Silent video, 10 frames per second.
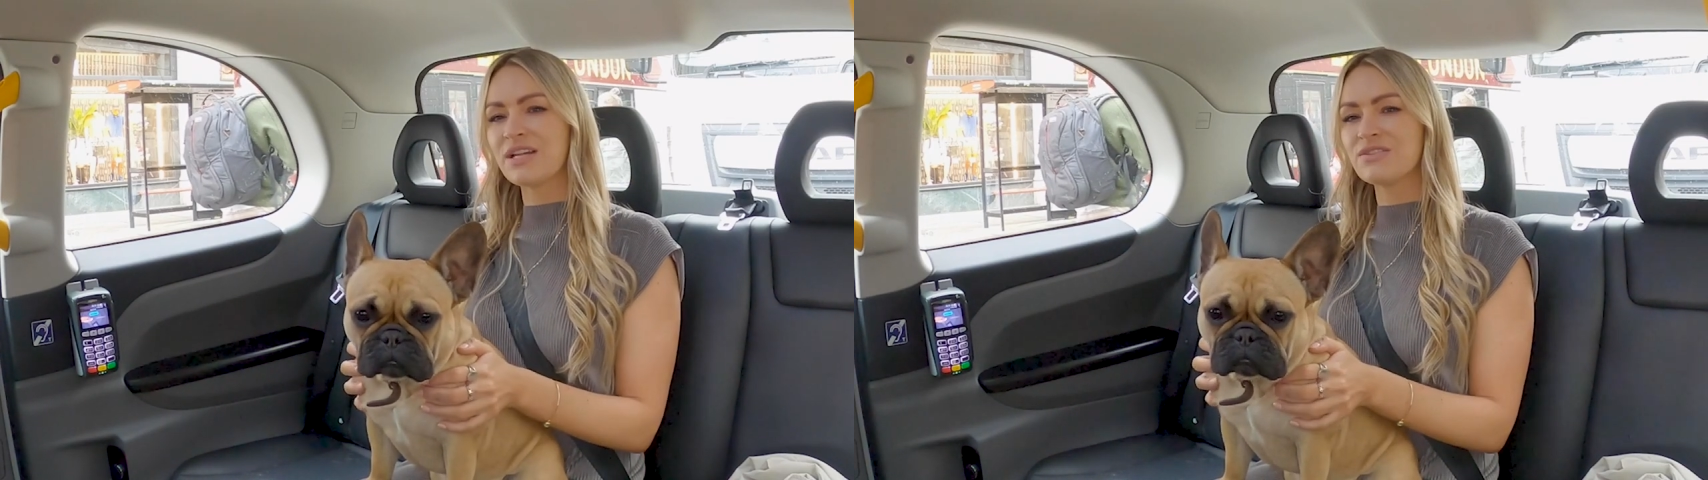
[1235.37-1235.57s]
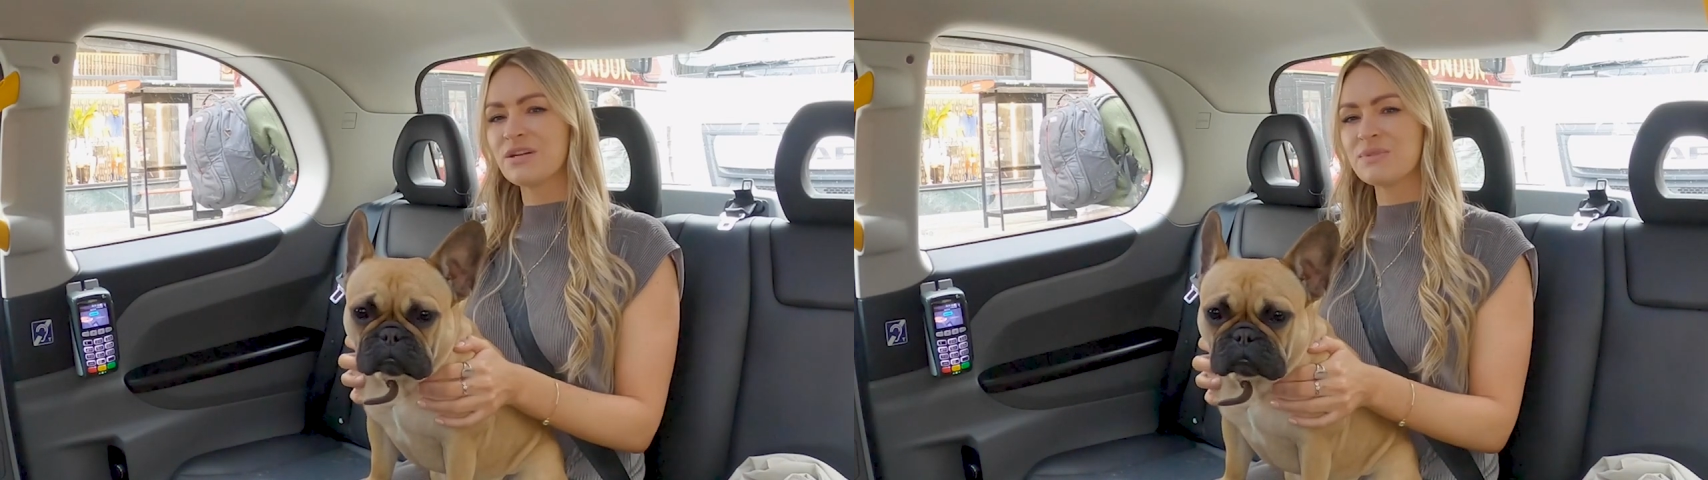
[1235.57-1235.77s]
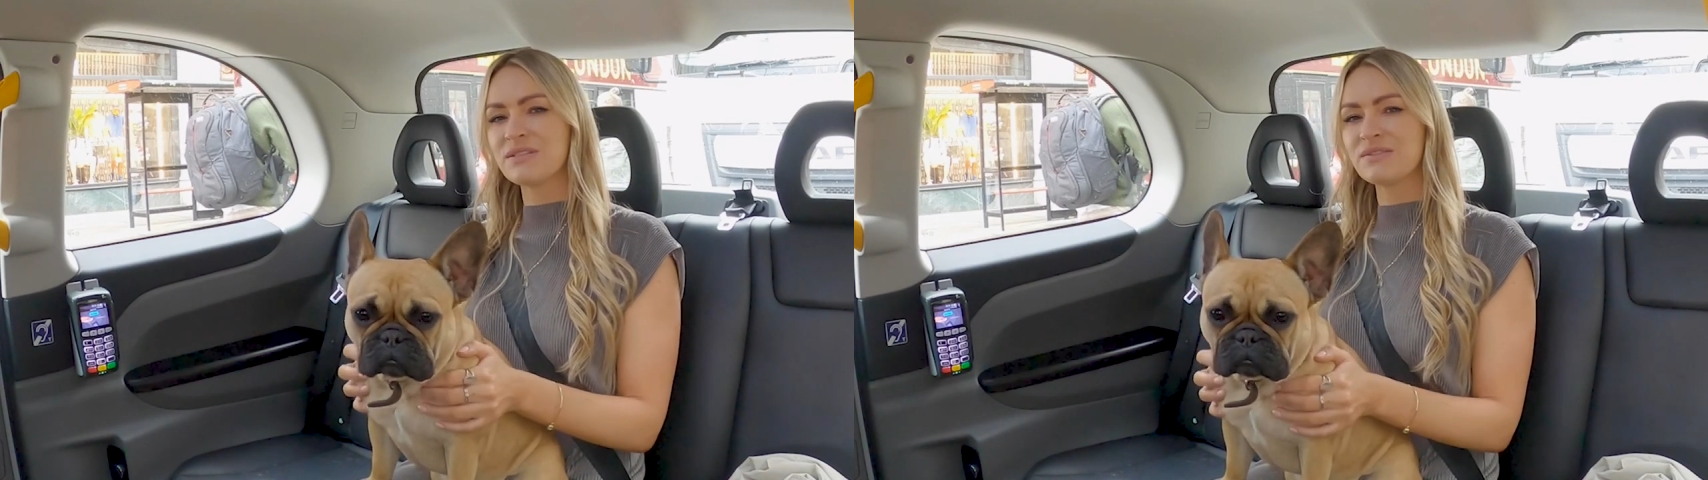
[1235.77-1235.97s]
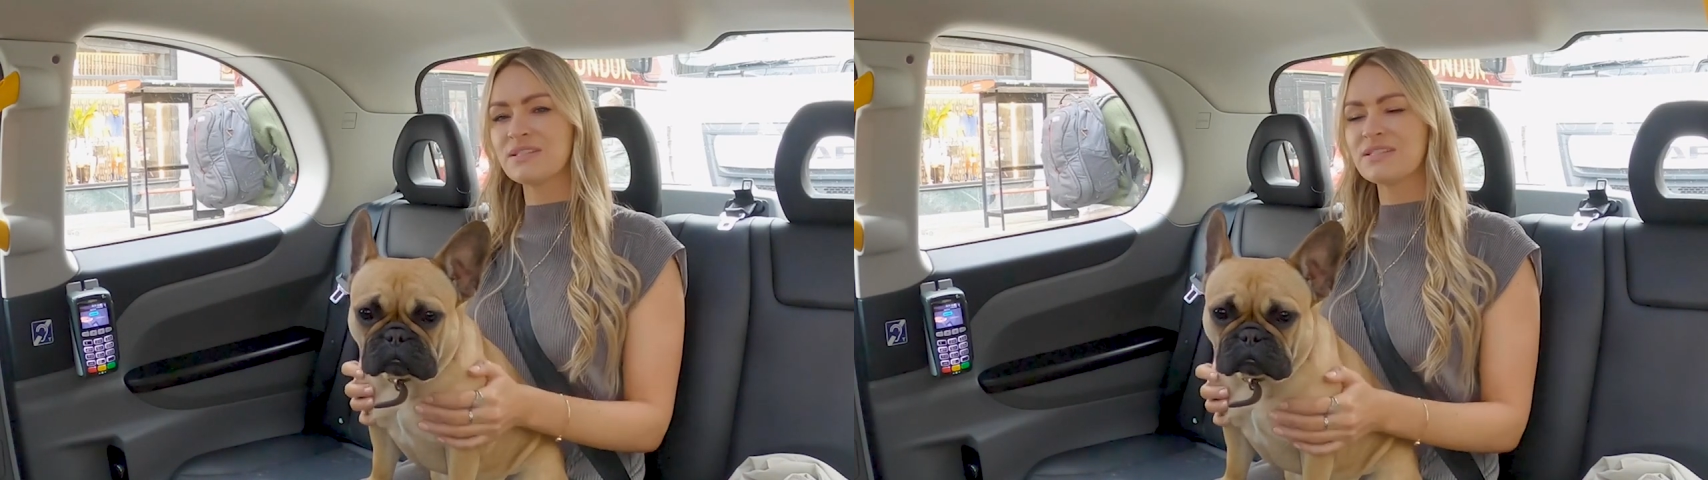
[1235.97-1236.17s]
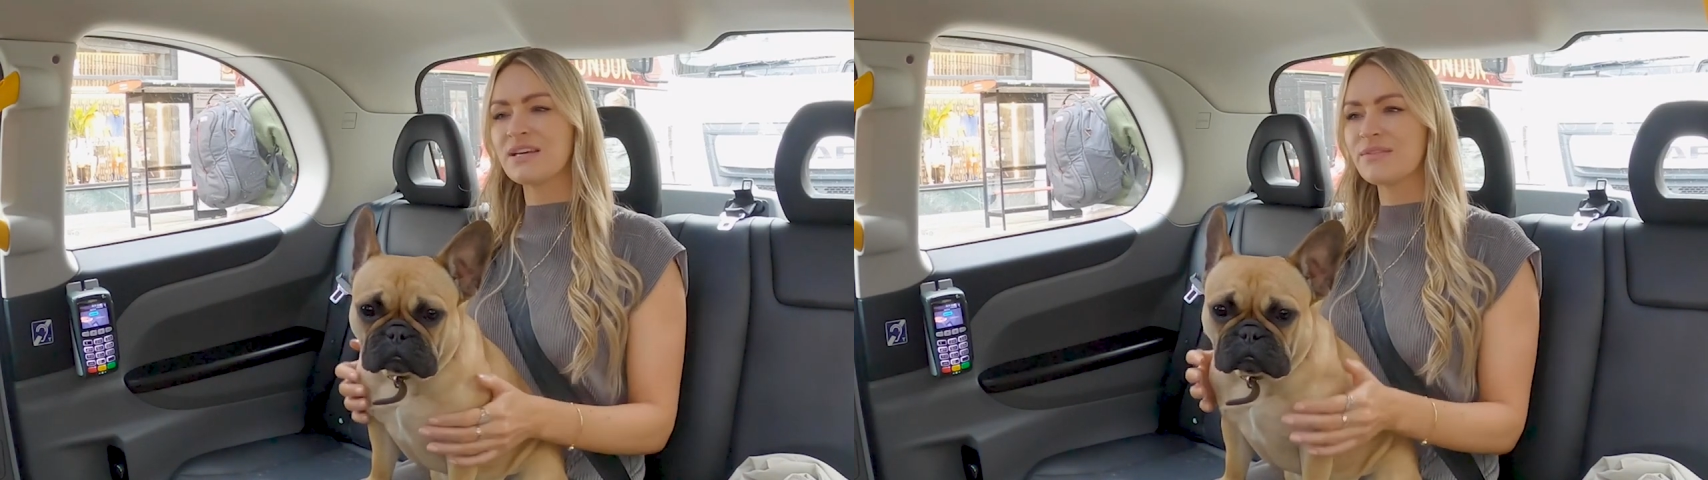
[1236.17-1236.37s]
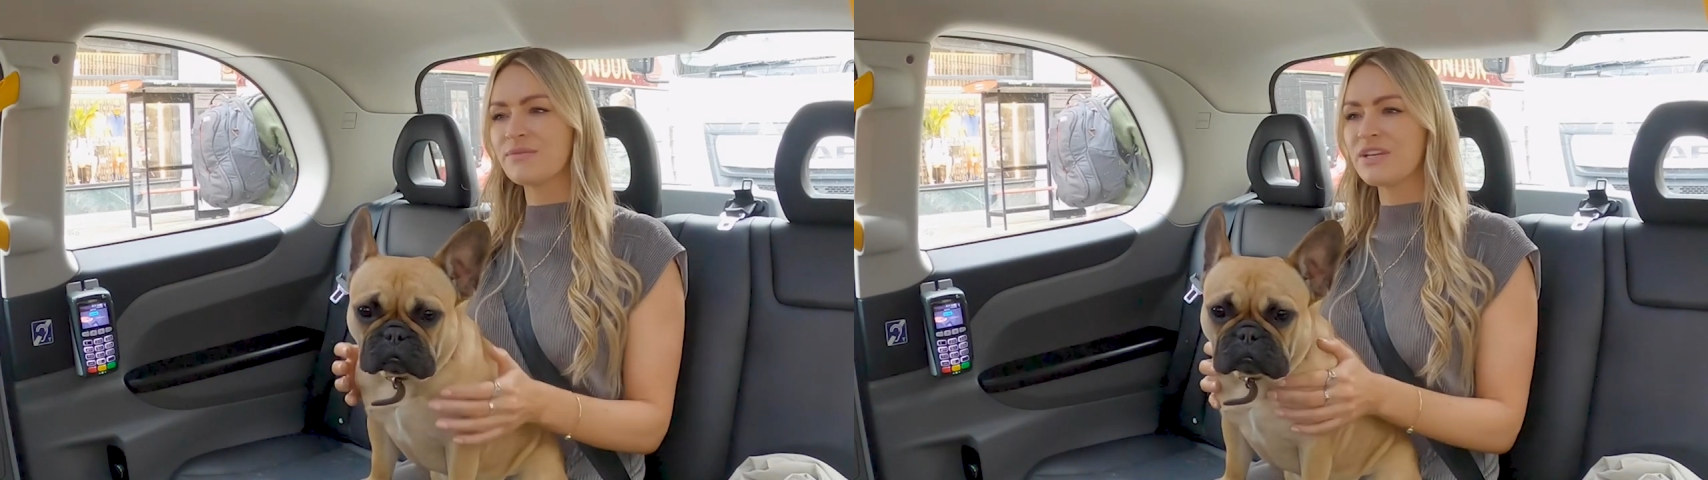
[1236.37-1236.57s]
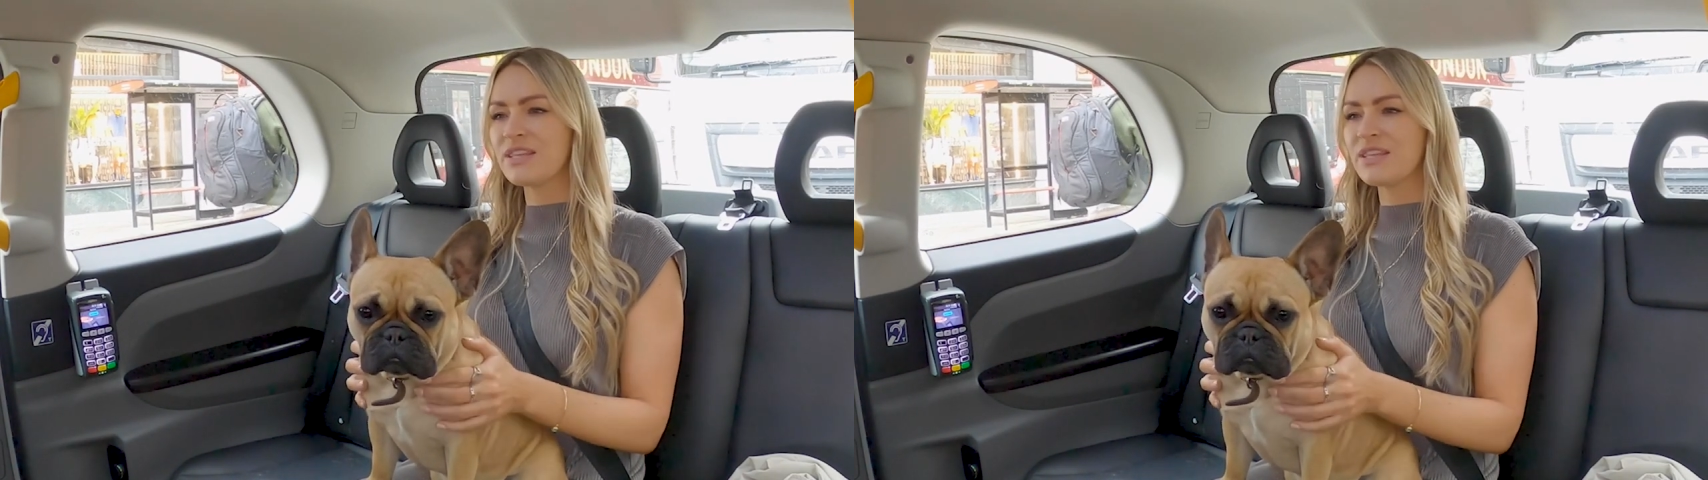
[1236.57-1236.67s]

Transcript: great trips and all these like